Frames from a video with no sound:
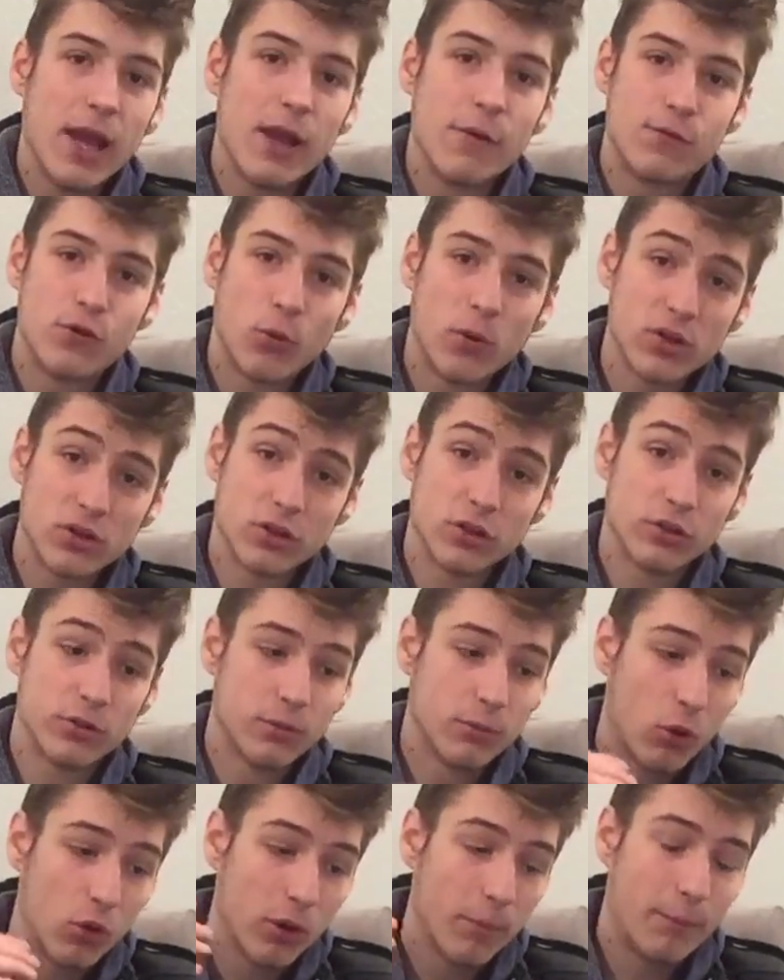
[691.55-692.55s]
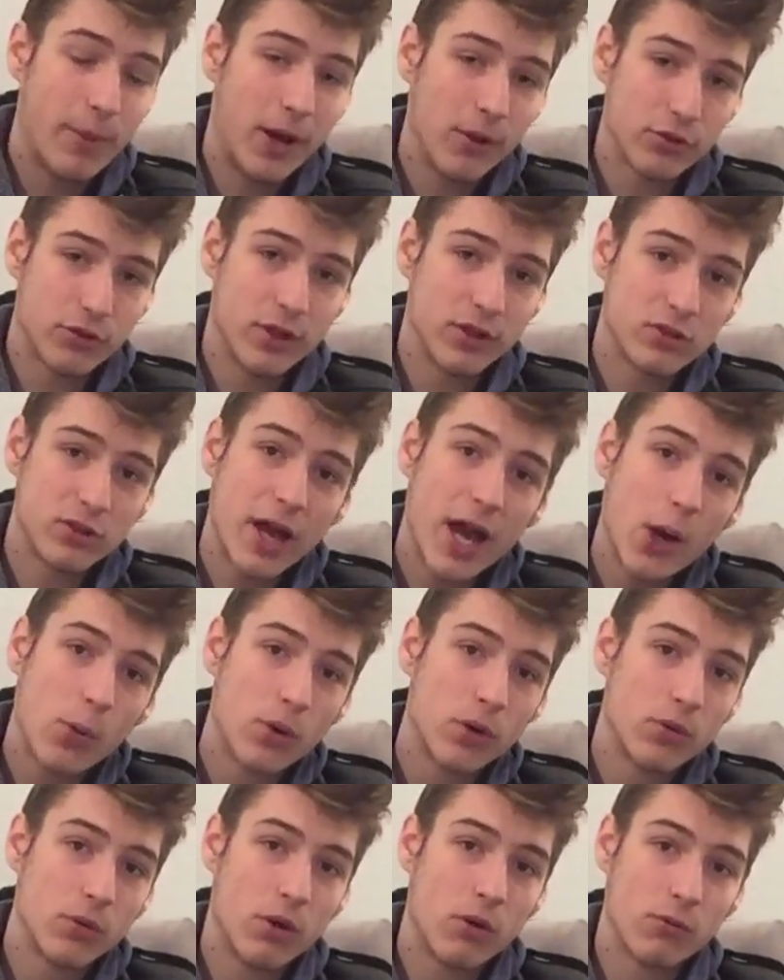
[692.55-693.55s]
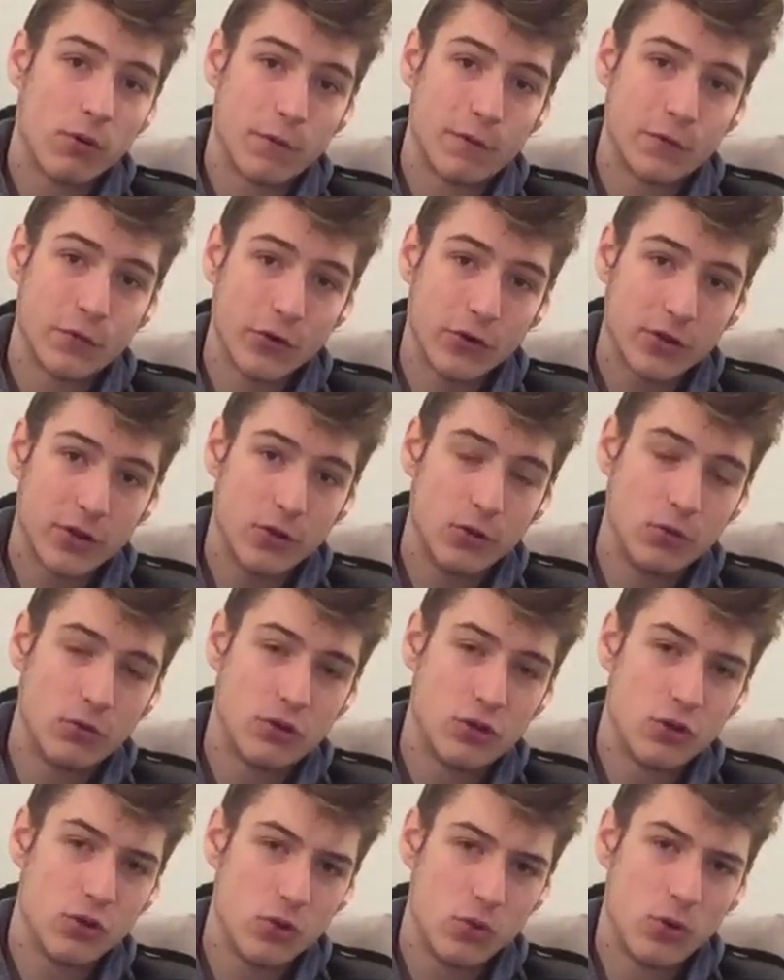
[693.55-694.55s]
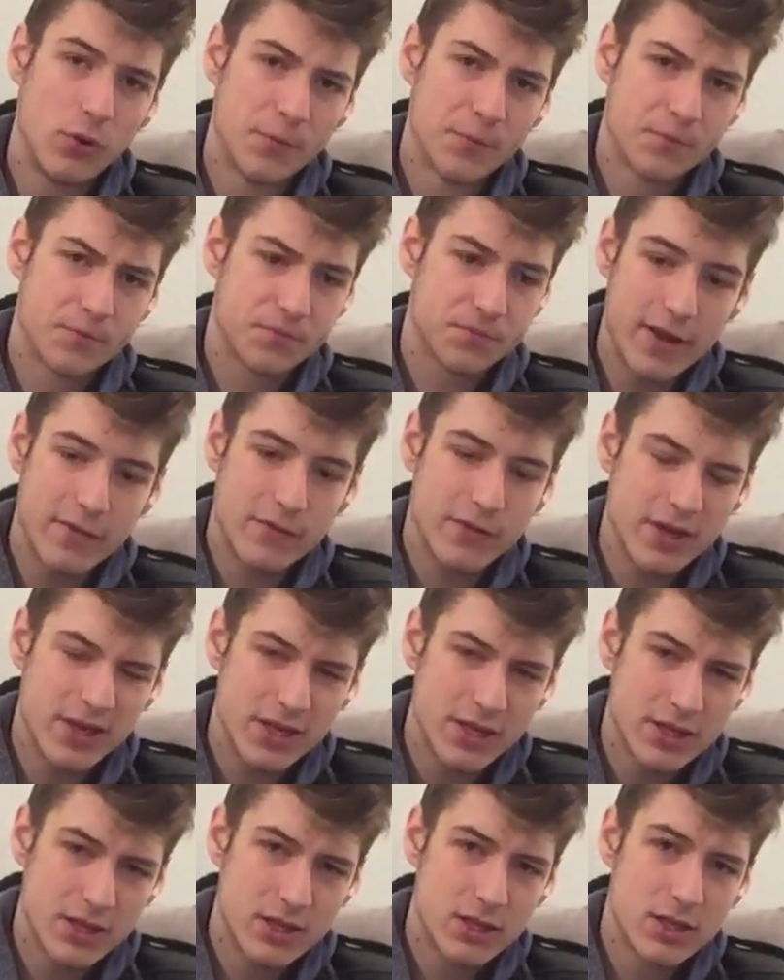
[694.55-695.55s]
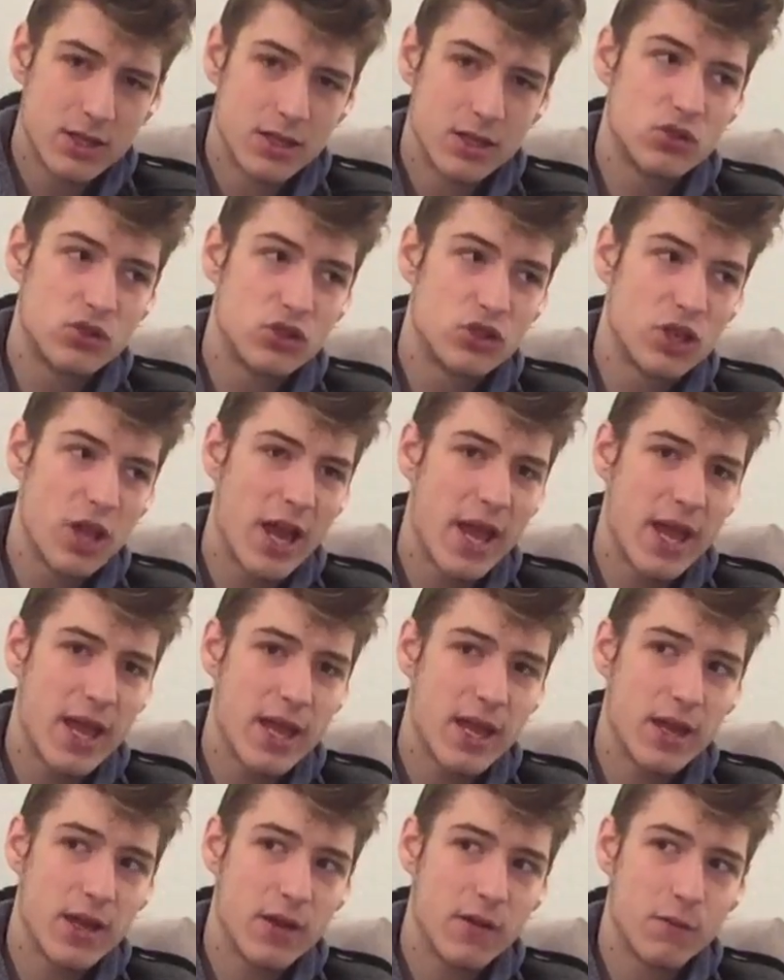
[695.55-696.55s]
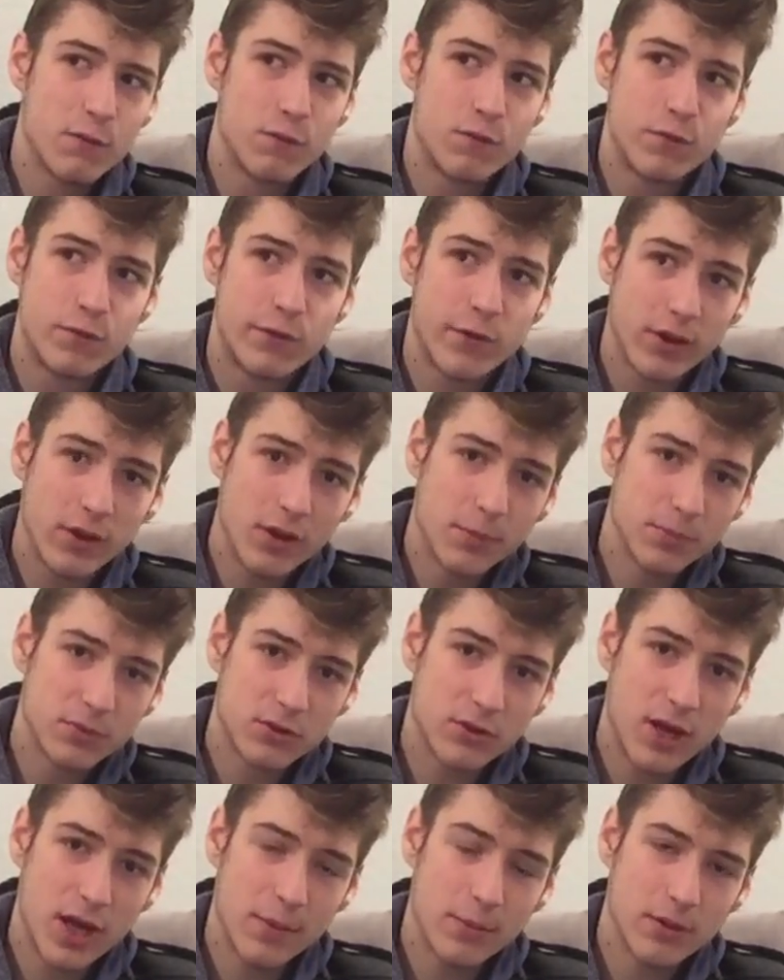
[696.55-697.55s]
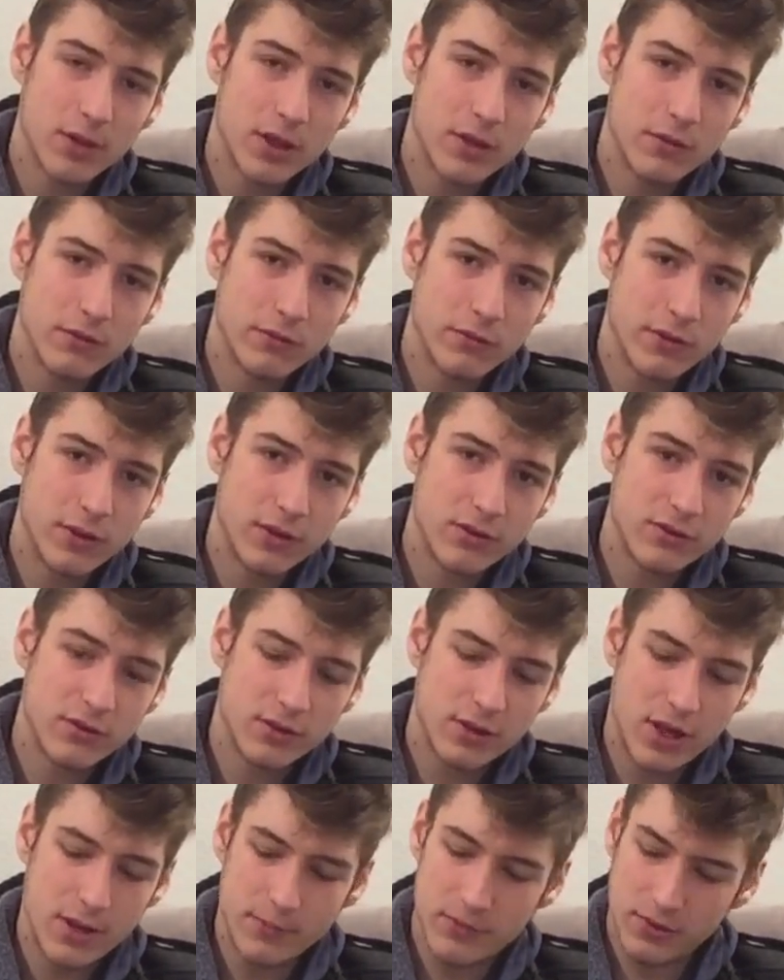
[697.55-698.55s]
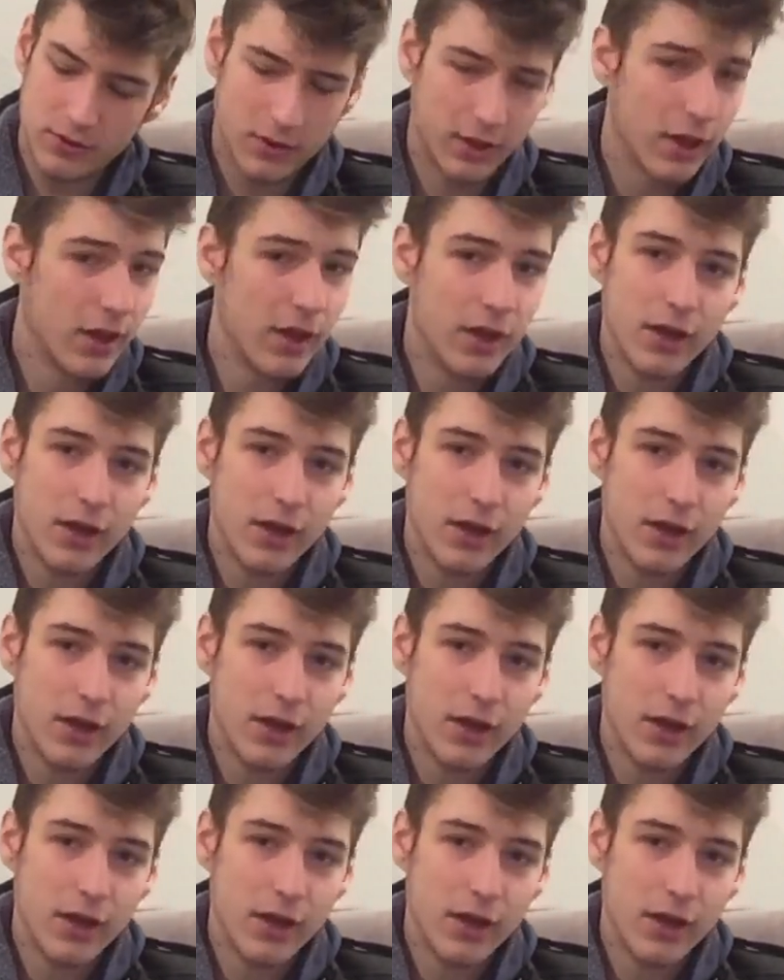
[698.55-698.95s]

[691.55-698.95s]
If you want to learn more about this, I would refer you to David J. Phillips, I believe is the name.